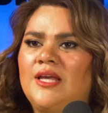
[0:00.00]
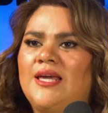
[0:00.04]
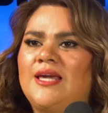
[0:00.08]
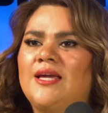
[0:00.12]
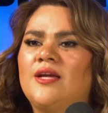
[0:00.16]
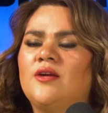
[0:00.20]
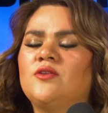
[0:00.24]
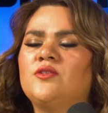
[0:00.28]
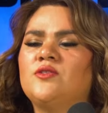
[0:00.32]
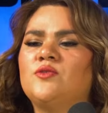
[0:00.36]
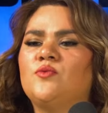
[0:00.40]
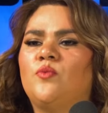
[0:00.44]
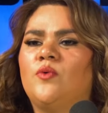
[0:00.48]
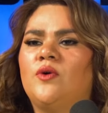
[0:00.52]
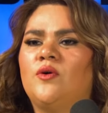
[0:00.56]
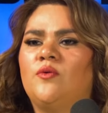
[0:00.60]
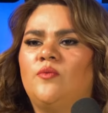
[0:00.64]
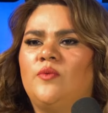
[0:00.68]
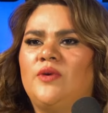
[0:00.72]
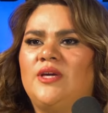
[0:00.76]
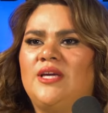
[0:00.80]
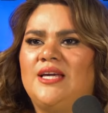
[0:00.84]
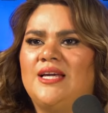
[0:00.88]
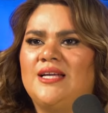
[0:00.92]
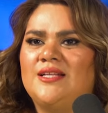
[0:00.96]
Here's what
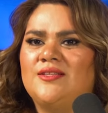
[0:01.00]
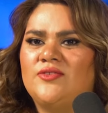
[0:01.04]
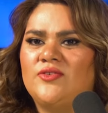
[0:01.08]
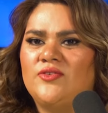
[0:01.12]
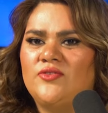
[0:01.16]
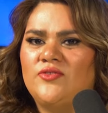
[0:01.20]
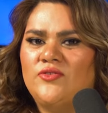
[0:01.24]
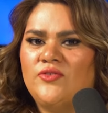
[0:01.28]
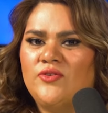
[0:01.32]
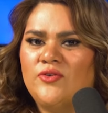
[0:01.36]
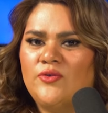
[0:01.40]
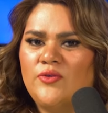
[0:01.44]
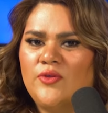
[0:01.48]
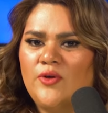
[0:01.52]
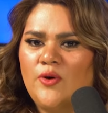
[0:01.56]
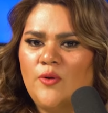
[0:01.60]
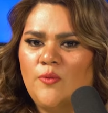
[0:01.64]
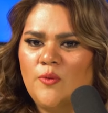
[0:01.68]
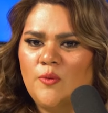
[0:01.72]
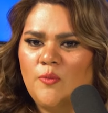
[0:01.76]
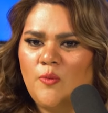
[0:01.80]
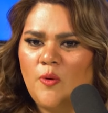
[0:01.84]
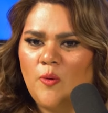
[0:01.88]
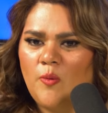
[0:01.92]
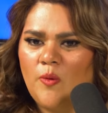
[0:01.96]
we get to do though
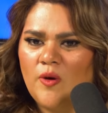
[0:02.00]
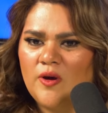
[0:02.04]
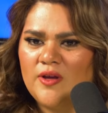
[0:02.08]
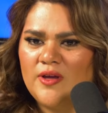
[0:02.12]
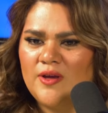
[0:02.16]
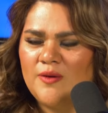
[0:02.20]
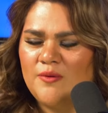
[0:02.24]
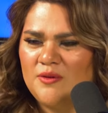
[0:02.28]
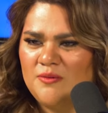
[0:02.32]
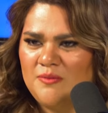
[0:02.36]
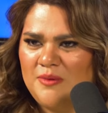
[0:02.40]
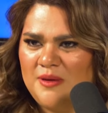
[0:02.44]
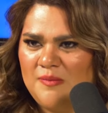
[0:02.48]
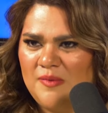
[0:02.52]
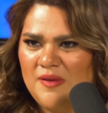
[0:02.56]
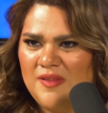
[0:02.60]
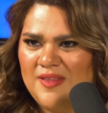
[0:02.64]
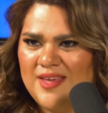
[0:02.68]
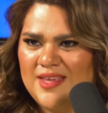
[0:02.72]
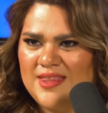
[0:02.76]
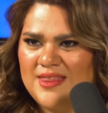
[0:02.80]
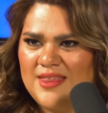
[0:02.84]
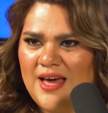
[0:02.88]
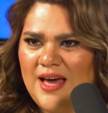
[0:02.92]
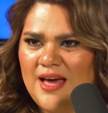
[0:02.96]
when we're working with people
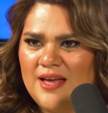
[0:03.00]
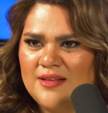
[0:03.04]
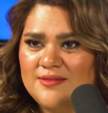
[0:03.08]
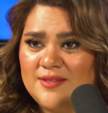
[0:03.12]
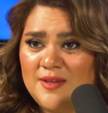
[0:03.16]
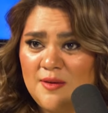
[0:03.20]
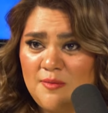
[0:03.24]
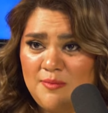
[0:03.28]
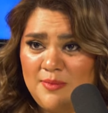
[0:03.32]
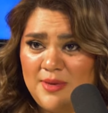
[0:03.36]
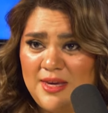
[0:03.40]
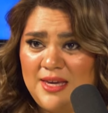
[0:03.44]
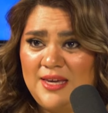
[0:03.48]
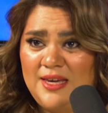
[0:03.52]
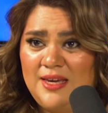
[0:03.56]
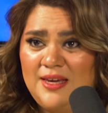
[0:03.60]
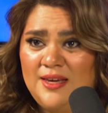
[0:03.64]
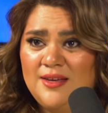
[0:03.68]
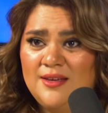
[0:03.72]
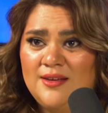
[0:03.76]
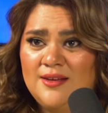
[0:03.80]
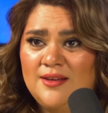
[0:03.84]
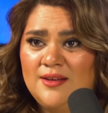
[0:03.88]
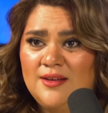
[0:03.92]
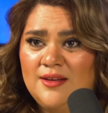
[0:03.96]
like that. To
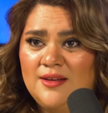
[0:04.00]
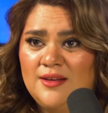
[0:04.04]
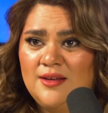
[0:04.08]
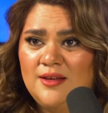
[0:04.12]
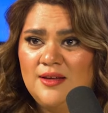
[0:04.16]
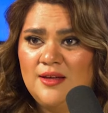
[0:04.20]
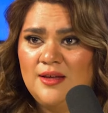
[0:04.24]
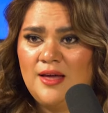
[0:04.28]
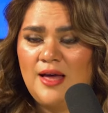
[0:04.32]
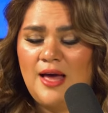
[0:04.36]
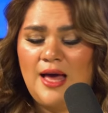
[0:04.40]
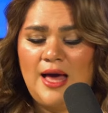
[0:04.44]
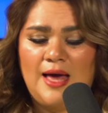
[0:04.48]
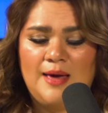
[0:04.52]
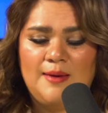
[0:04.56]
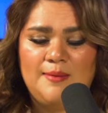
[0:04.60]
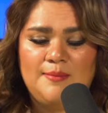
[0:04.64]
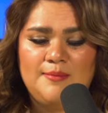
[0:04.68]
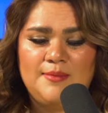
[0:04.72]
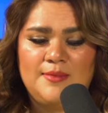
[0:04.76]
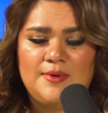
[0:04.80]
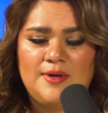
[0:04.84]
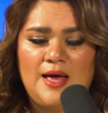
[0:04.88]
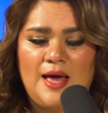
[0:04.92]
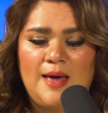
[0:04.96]
me,
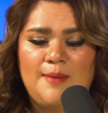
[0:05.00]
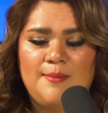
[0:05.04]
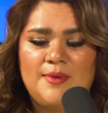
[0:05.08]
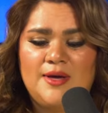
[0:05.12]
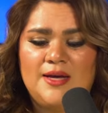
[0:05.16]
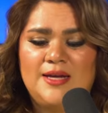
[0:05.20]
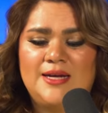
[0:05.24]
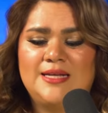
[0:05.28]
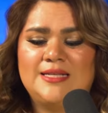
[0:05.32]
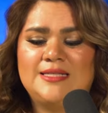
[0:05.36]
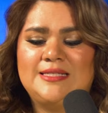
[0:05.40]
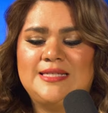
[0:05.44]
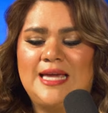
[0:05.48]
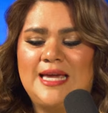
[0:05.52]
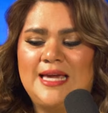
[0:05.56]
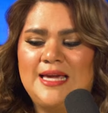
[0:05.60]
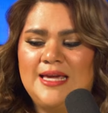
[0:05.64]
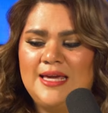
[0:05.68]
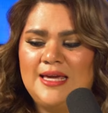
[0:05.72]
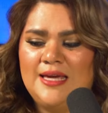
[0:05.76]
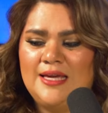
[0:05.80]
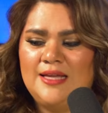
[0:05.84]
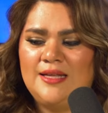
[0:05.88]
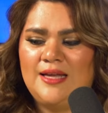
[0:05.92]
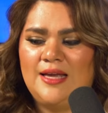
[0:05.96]
I'm I'm going to
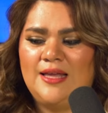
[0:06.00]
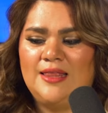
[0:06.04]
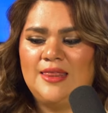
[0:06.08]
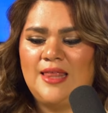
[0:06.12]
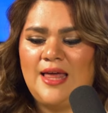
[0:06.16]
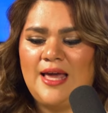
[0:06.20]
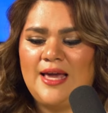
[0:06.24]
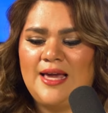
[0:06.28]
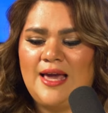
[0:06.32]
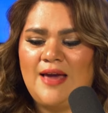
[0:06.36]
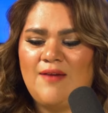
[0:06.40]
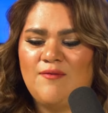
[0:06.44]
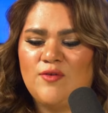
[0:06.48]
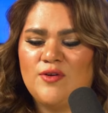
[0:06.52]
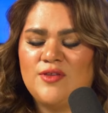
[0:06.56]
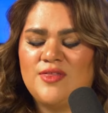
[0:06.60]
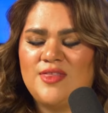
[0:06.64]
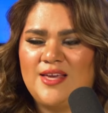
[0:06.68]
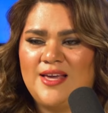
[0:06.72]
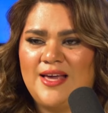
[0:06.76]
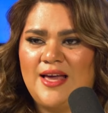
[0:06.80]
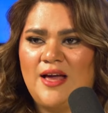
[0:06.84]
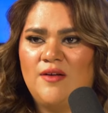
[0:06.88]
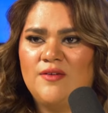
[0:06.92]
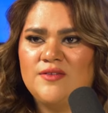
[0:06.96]
take it and like
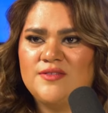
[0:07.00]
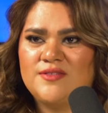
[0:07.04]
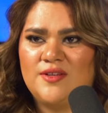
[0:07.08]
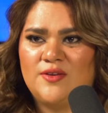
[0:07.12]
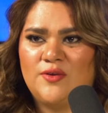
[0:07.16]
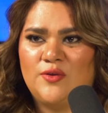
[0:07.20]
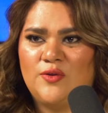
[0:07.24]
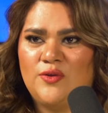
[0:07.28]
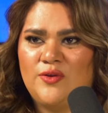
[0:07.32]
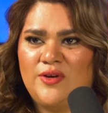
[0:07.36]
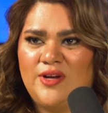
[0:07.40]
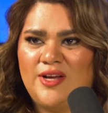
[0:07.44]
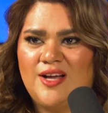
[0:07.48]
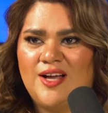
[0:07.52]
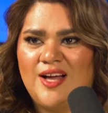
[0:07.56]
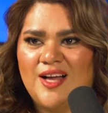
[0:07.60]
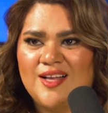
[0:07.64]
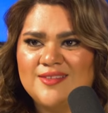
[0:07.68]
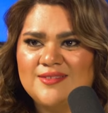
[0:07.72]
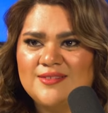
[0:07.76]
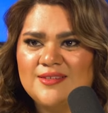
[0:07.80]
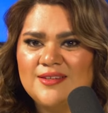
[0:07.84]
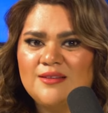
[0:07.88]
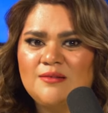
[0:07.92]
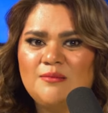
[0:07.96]
everything else including
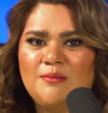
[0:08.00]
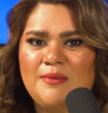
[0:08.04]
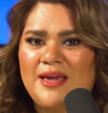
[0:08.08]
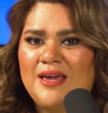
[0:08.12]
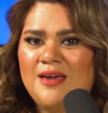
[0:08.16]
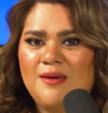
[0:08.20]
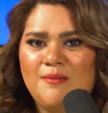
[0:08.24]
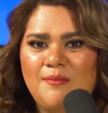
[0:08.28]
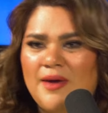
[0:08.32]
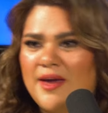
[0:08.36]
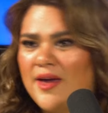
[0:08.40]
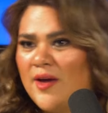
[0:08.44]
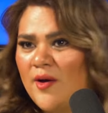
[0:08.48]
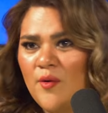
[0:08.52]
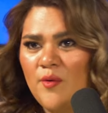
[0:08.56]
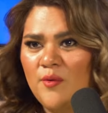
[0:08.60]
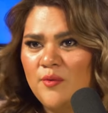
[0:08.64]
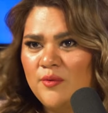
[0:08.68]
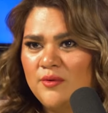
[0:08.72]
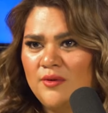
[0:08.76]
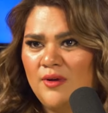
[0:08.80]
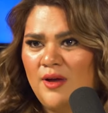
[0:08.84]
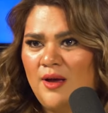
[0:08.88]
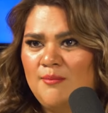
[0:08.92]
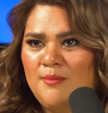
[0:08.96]
content, make it my
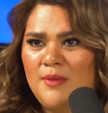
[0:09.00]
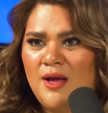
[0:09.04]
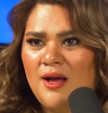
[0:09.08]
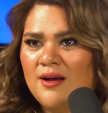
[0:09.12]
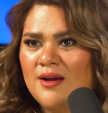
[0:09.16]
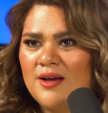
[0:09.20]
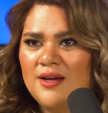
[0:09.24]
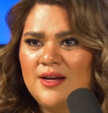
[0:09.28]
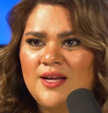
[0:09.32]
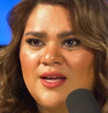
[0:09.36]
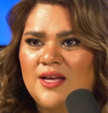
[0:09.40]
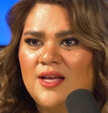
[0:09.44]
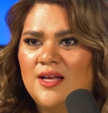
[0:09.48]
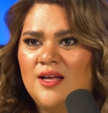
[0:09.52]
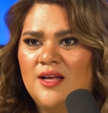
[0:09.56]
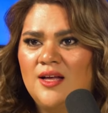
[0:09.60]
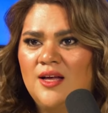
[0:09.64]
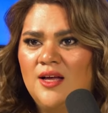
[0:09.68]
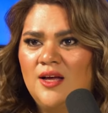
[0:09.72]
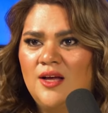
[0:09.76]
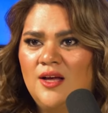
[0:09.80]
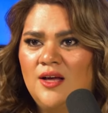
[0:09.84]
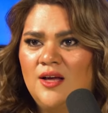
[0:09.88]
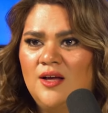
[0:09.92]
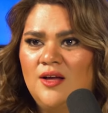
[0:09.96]
own. I'm not going to
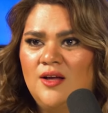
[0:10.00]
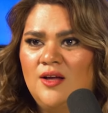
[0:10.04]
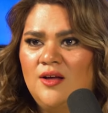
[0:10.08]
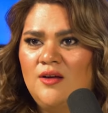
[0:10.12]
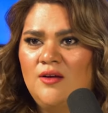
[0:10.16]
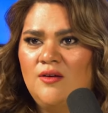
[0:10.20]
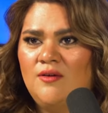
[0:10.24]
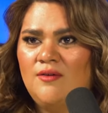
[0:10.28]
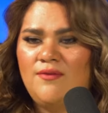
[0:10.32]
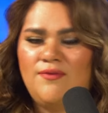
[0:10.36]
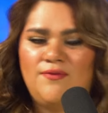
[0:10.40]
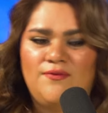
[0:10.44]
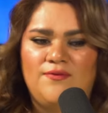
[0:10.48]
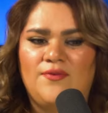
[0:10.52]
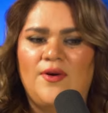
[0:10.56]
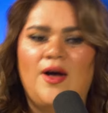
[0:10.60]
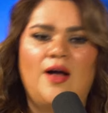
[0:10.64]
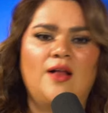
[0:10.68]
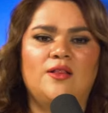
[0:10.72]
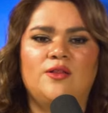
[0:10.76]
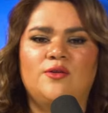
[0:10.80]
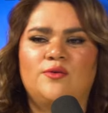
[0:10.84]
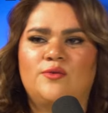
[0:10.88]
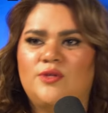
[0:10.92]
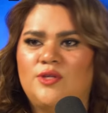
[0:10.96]

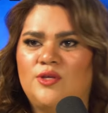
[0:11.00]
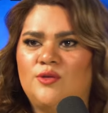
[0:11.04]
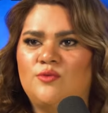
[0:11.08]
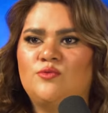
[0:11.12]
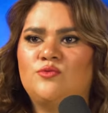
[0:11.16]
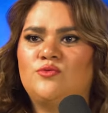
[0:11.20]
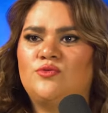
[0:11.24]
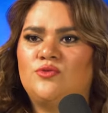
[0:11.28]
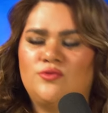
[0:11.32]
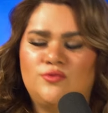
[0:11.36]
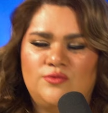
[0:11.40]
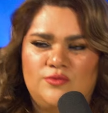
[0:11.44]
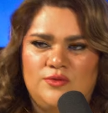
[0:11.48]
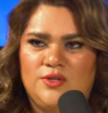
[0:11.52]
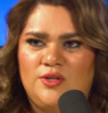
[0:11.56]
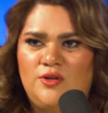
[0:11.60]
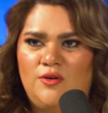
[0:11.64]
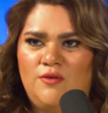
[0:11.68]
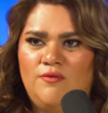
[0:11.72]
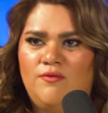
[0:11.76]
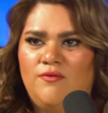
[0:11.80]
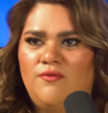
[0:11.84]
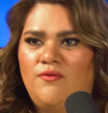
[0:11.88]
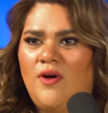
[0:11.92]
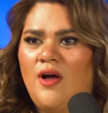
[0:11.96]
follow you to, you know,
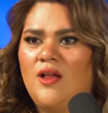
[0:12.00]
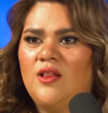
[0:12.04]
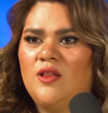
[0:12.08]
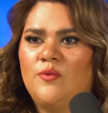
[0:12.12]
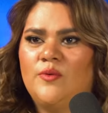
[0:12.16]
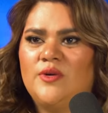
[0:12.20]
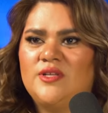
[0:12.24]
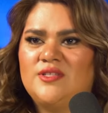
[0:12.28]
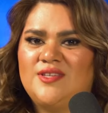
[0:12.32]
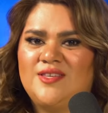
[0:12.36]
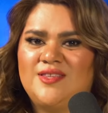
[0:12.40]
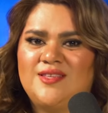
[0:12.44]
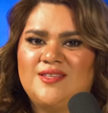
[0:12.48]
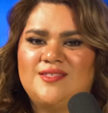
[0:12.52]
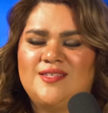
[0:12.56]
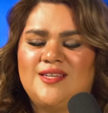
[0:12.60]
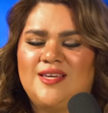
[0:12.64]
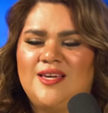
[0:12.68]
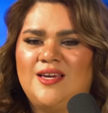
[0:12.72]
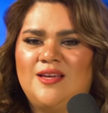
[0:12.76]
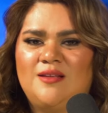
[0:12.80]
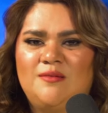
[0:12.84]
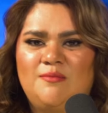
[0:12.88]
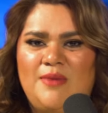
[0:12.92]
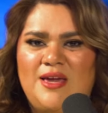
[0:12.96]
follow it to the
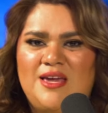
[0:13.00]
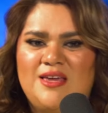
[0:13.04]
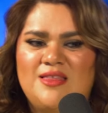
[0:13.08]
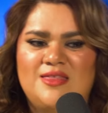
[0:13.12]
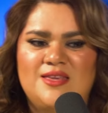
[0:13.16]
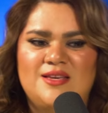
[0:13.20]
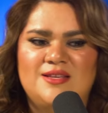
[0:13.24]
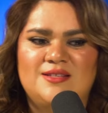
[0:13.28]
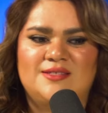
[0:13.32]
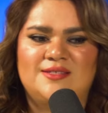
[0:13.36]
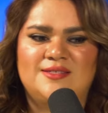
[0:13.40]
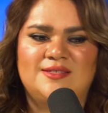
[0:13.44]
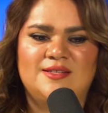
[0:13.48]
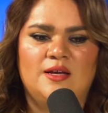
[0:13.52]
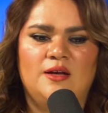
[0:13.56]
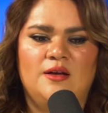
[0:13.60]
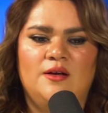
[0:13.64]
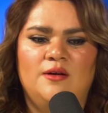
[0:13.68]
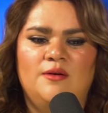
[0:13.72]
T and make this